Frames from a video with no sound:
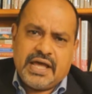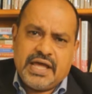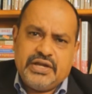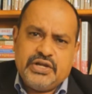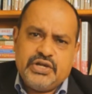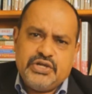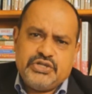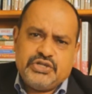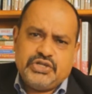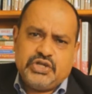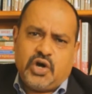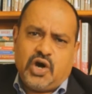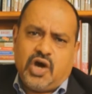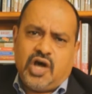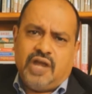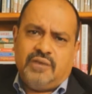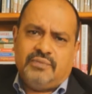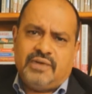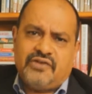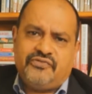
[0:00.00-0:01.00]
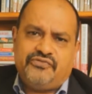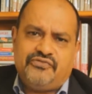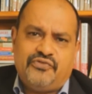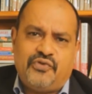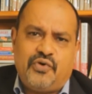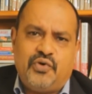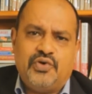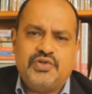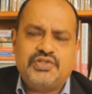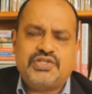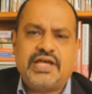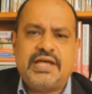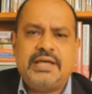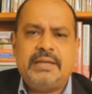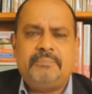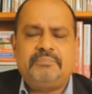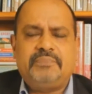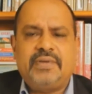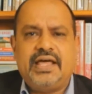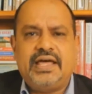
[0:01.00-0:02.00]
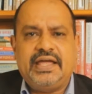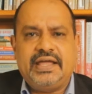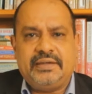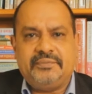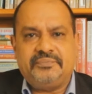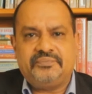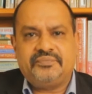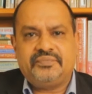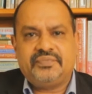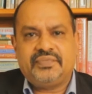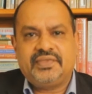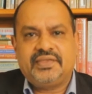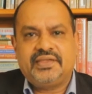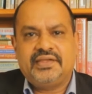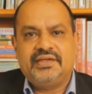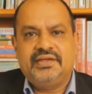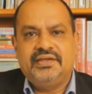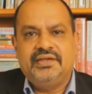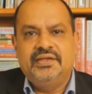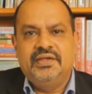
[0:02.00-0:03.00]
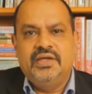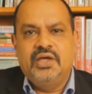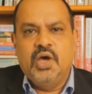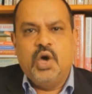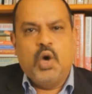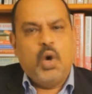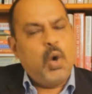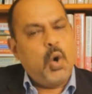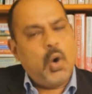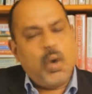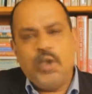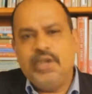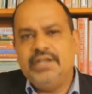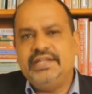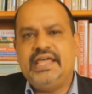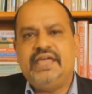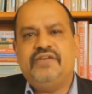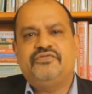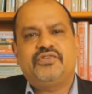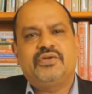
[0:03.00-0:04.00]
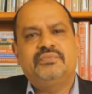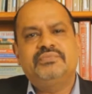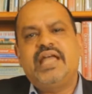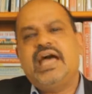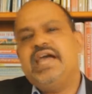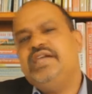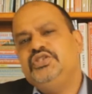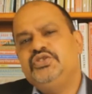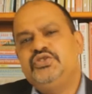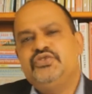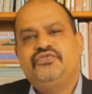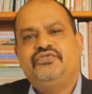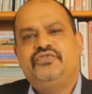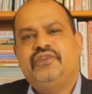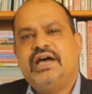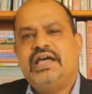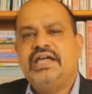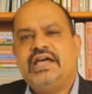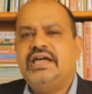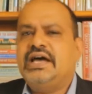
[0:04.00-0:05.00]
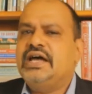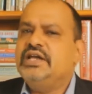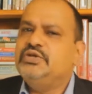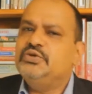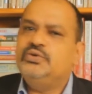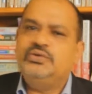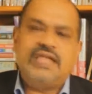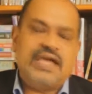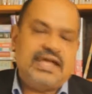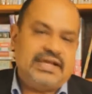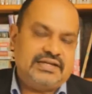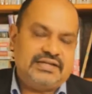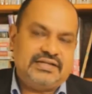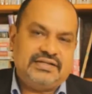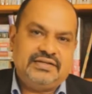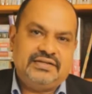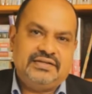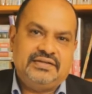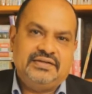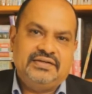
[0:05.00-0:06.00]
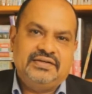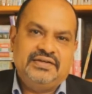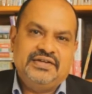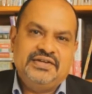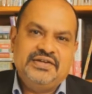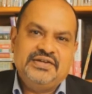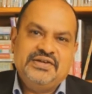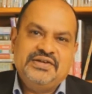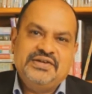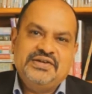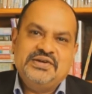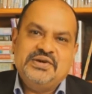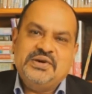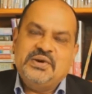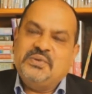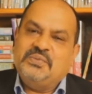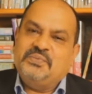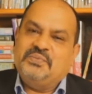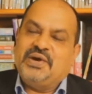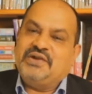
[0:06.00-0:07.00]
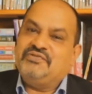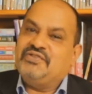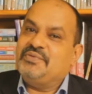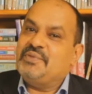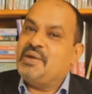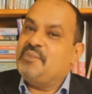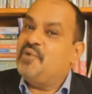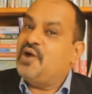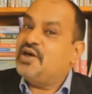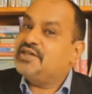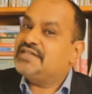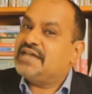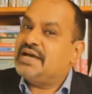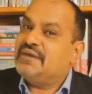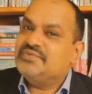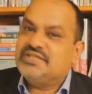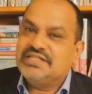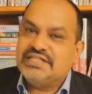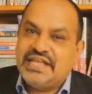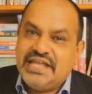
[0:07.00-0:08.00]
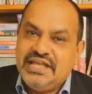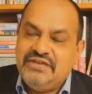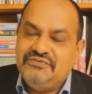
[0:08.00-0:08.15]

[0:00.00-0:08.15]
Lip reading: my energy, all my force I apply. Whole day from 9 to 5 I do that. But when my boss comes in the